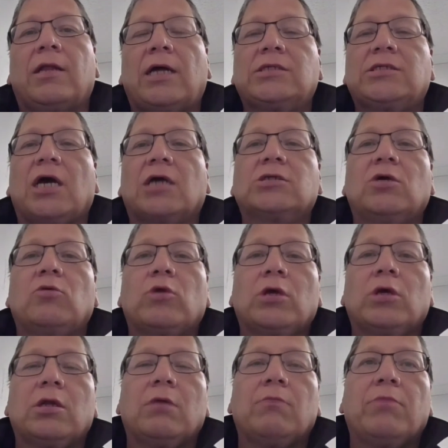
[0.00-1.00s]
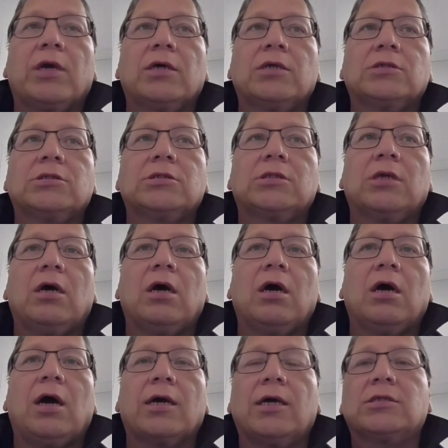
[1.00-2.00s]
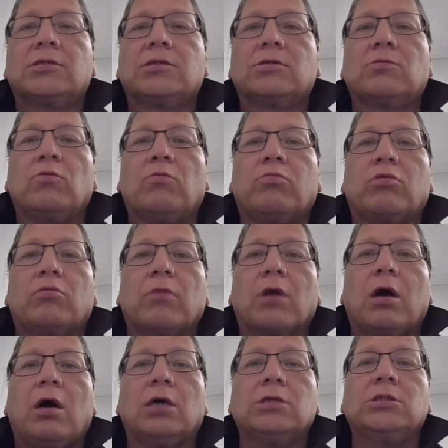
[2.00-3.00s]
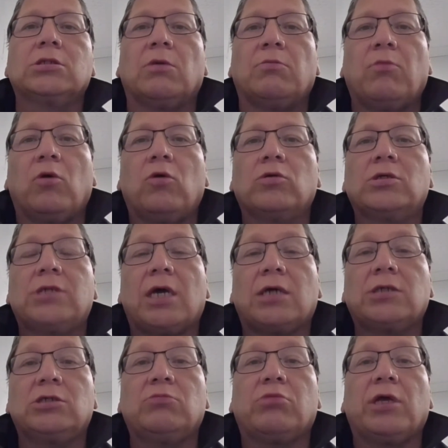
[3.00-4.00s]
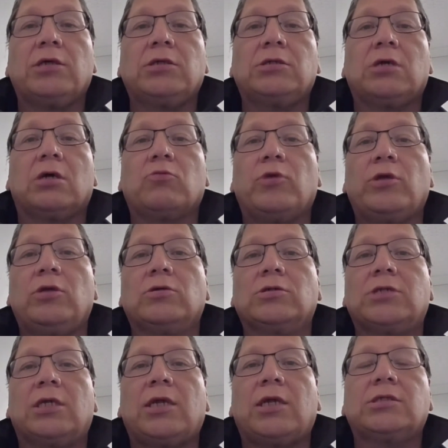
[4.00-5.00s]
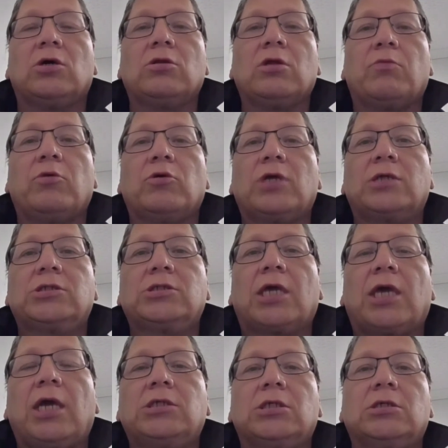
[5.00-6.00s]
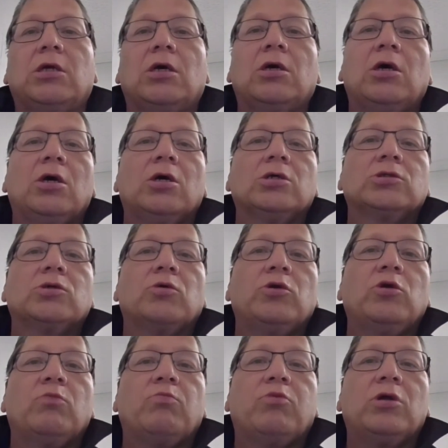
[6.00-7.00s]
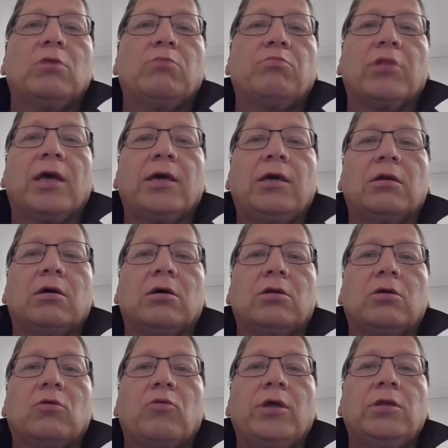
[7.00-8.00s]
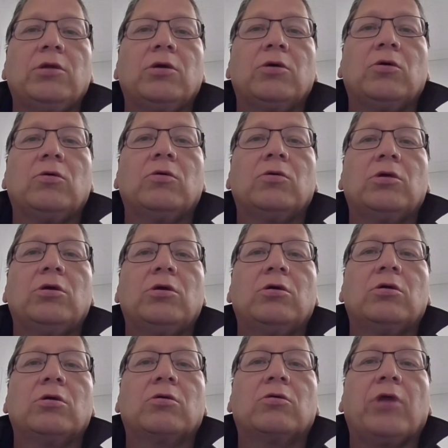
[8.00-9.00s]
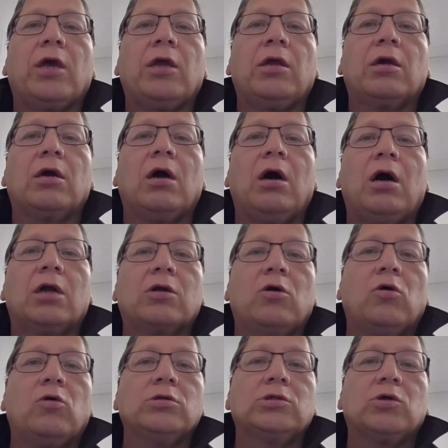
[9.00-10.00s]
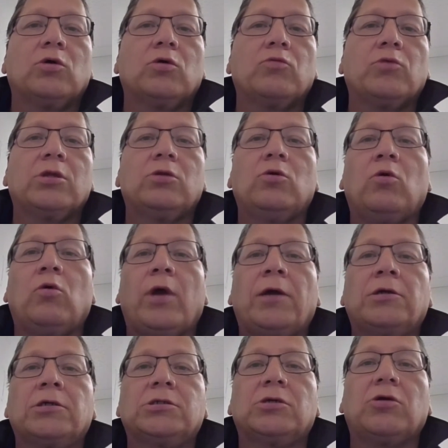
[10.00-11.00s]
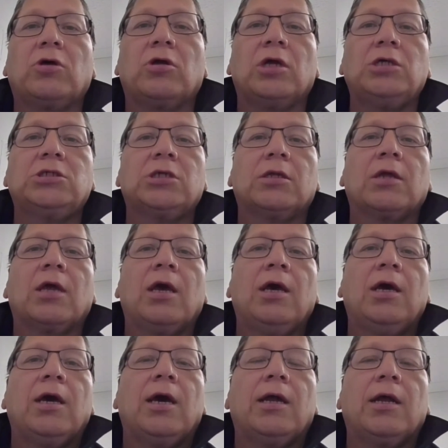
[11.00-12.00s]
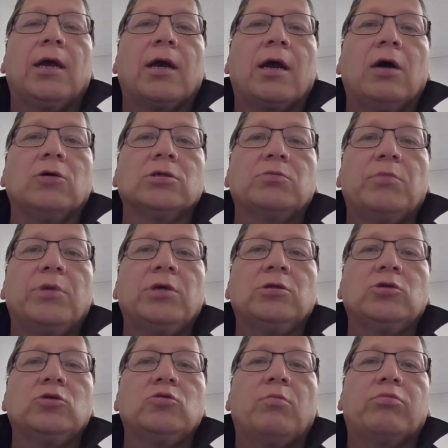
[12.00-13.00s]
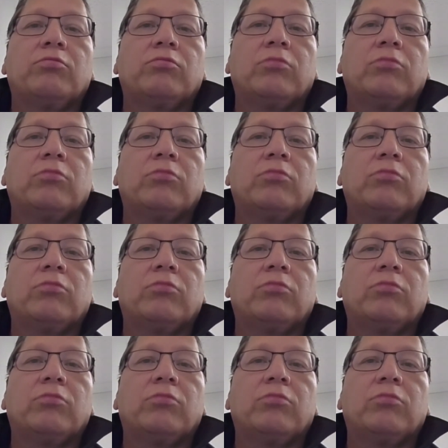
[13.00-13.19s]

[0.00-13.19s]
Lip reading: That's actually one of the biggest, I guess, causes of mold is actually blinks on windows, and that's all about education. So when you put a blanket on a window, you're creating a hot cold zone with no air circulation, and that causes mildew